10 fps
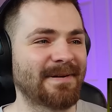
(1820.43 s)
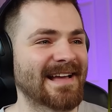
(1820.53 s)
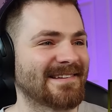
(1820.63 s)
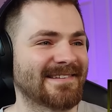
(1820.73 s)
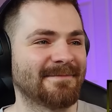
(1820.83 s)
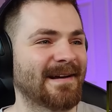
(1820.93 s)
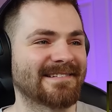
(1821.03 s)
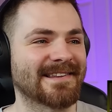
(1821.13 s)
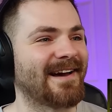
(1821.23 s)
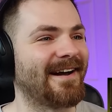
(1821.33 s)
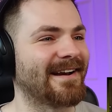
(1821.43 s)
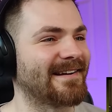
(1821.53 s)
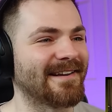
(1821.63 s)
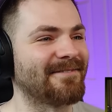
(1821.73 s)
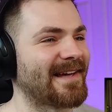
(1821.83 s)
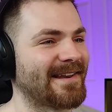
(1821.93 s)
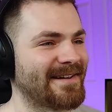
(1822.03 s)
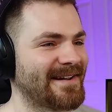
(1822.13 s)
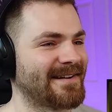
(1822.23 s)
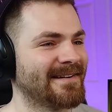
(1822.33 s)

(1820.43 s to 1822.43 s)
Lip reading: Best line. Love that line.